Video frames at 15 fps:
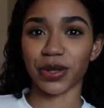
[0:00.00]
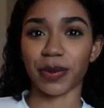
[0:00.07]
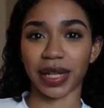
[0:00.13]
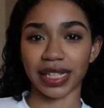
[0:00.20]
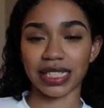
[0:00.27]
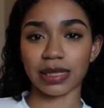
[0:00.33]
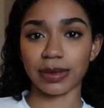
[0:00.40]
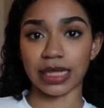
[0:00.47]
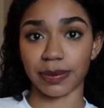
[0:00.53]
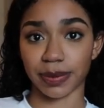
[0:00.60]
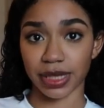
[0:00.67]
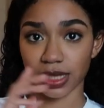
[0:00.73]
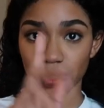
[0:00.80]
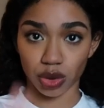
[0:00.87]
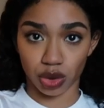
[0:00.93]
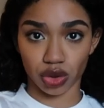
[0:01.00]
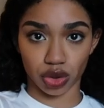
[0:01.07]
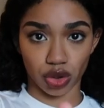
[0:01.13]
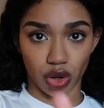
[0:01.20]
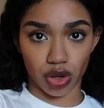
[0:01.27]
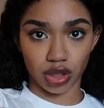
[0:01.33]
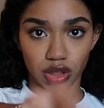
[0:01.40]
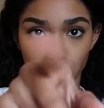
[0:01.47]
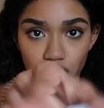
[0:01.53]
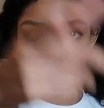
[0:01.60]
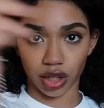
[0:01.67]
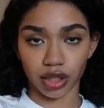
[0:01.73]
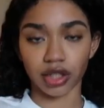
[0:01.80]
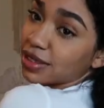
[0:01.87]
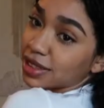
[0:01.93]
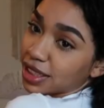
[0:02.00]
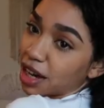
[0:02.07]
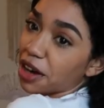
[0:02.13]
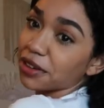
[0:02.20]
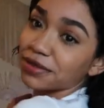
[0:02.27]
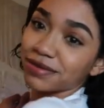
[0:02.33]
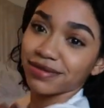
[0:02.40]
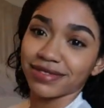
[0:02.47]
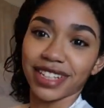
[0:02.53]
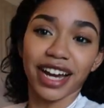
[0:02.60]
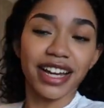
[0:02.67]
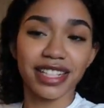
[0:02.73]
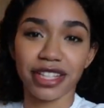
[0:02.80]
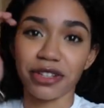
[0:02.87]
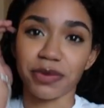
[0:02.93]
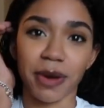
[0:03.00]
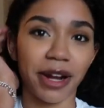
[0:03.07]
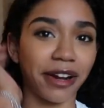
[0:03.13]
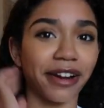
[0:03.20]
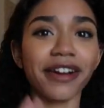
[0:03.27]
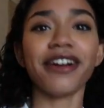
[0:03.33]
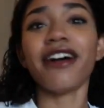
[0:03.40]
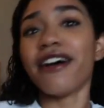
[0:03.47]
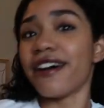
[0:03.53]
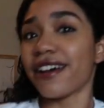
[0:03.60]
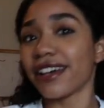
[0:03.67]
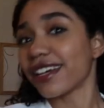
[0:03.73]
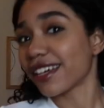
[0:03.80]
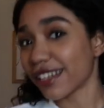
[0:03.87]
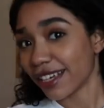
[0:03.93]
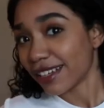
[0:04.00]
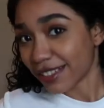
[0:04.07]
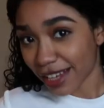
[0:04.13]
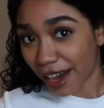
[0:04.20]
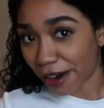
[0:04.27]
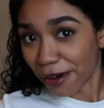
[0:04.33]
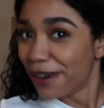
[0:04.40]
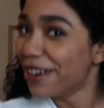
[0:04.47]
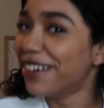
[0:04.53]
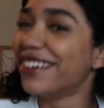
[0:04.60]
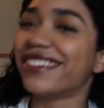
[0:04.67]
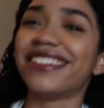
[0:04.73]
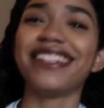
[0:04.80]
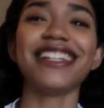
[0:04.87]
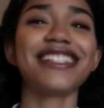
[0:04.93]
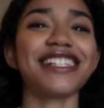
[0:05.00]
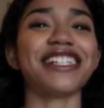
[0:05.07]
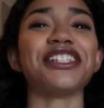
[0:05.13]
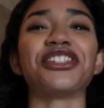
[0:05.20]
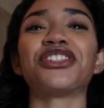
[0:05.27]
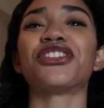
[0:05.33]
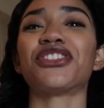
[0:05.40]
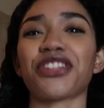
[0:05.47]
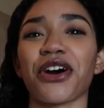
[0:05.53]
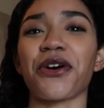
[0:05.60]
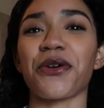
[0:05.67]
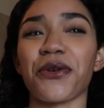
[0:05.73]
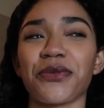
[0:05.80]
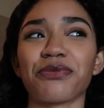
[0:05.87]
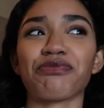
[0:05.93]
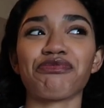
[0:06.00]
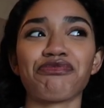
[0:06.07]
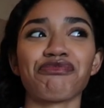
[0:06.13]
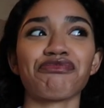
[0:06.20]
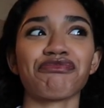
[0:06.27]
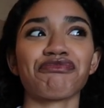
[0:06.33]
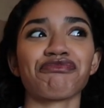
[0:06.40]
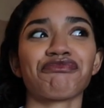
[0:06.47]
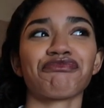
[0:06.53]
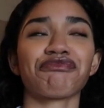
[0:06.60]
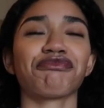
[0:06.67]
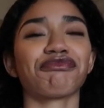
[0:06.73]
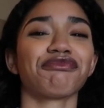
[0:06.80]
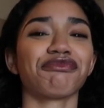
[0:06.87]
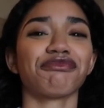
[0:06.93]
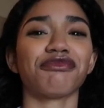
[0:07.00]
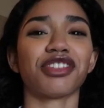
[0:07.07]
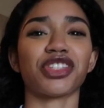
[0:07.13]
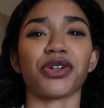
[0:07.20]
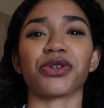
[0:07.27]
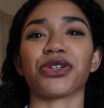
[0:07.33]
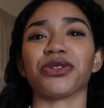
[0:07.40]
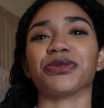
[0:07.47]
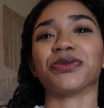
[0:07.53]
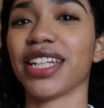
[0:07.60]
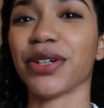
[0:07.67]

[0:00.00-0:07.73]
You probably see my nippy, so don't look. Y'all, yeah, excuse my hair. Y'all, this is so, so cute.